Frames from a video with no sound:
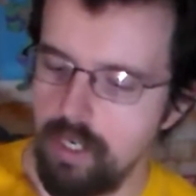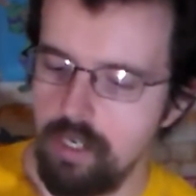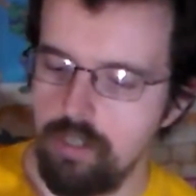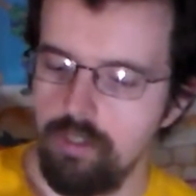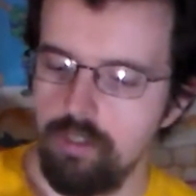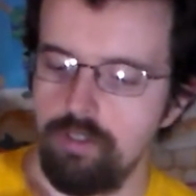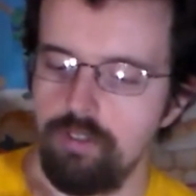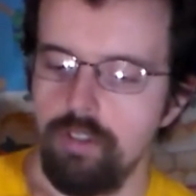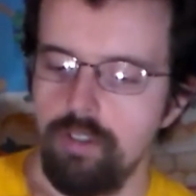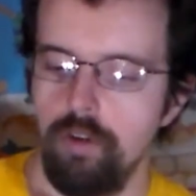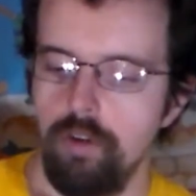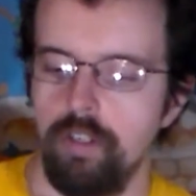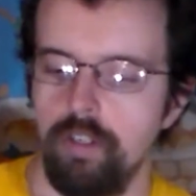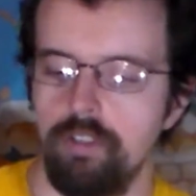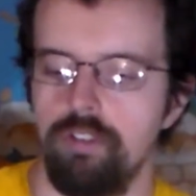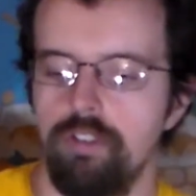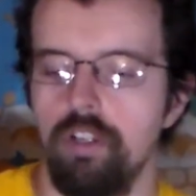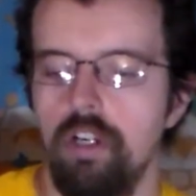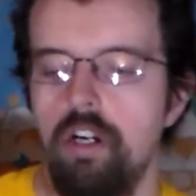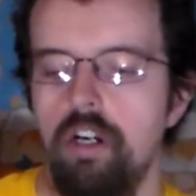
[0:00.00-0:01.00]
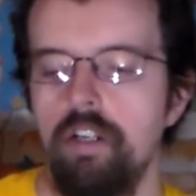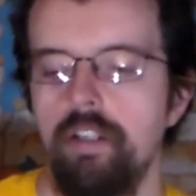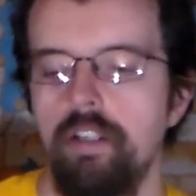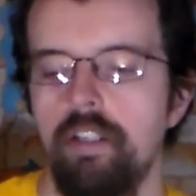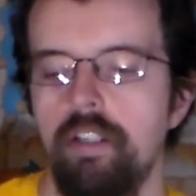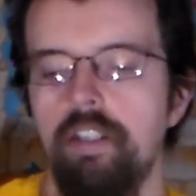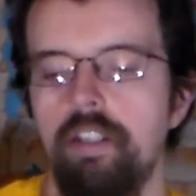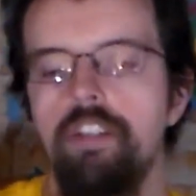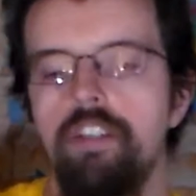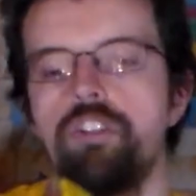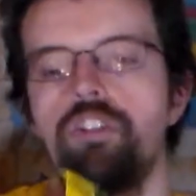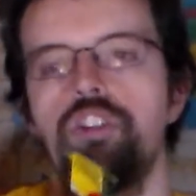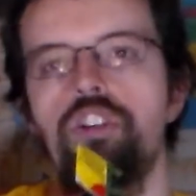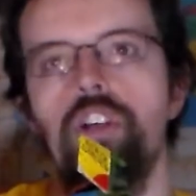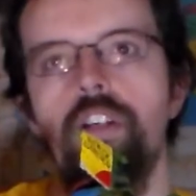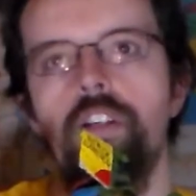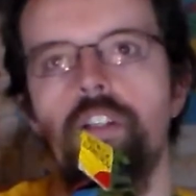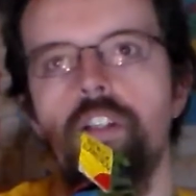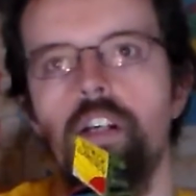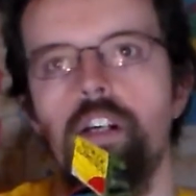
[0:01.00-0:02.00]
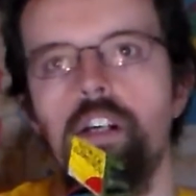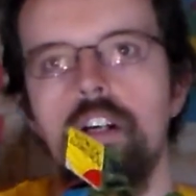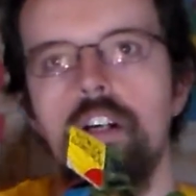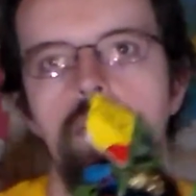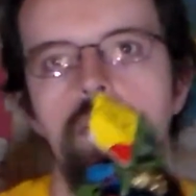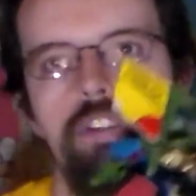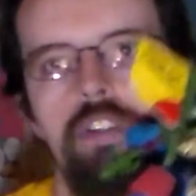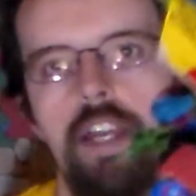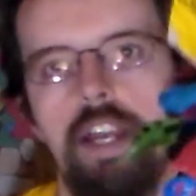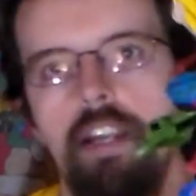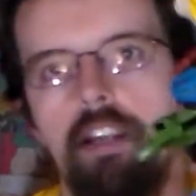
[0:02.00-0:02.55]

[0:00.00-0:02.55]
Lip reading: I just noticed on this shin guard, they